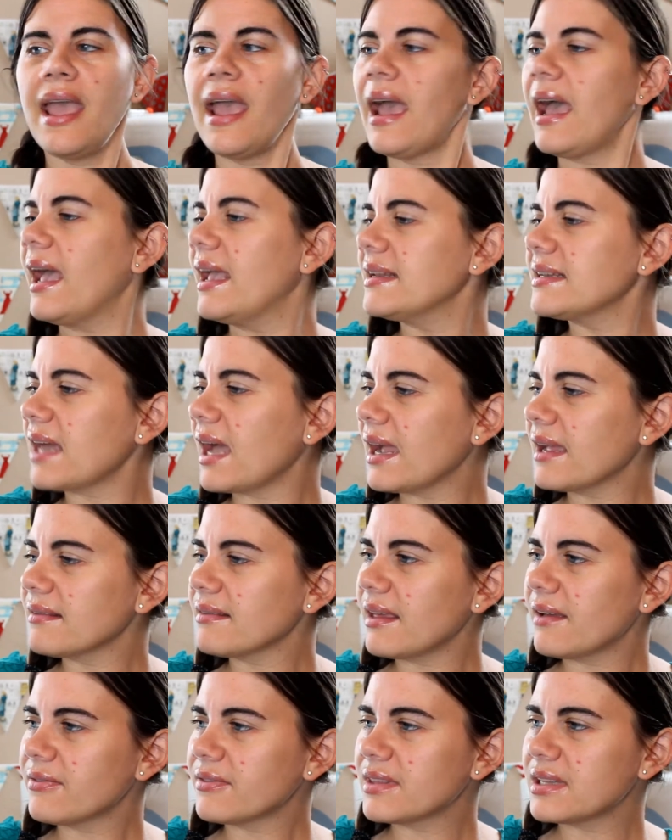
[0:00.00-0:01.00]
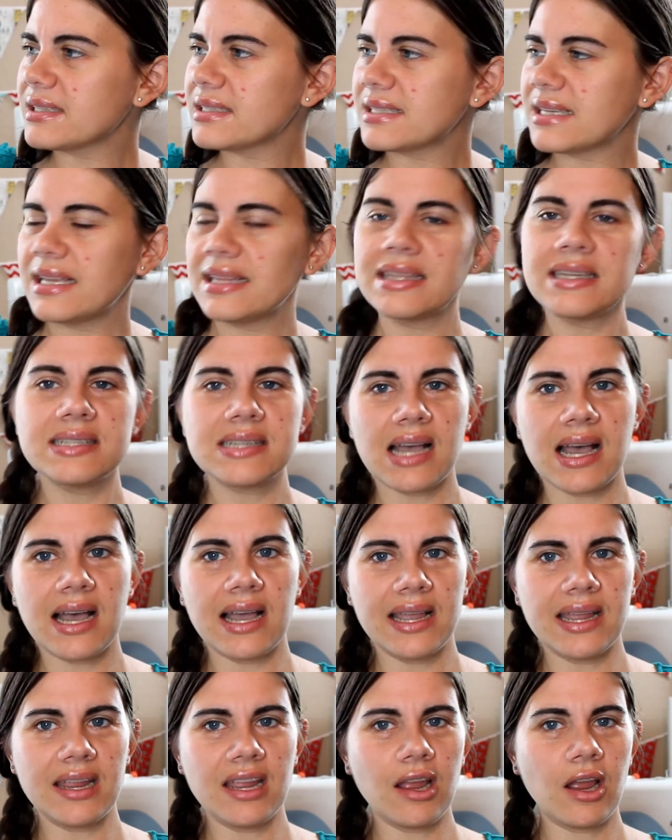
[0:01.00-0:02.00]
and I left this in the
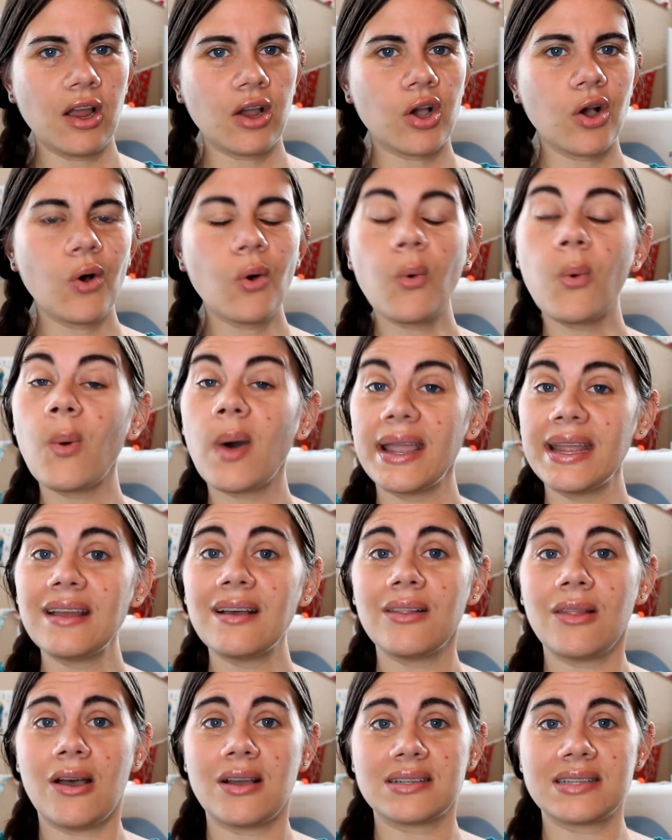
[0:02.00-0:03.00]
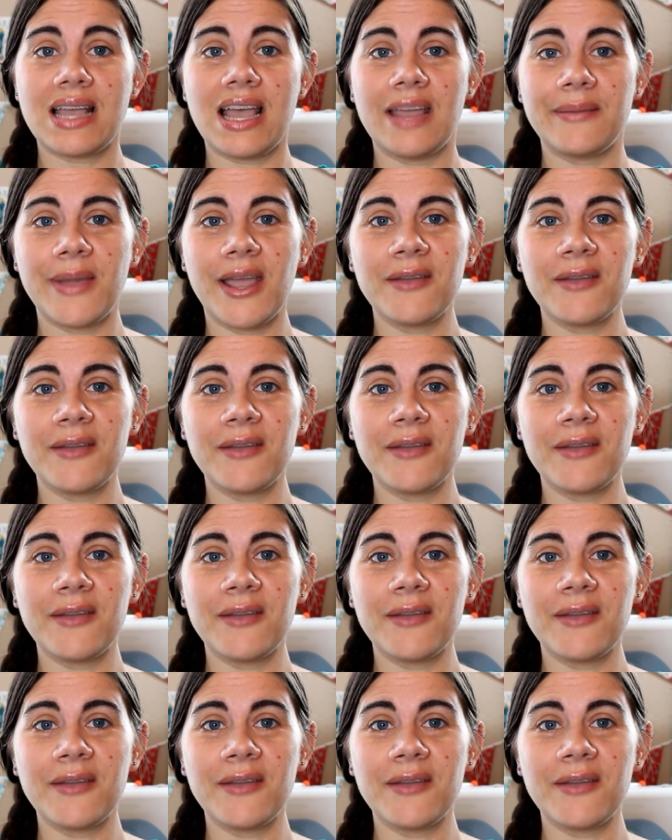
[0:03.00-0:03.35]
dye quite a long time.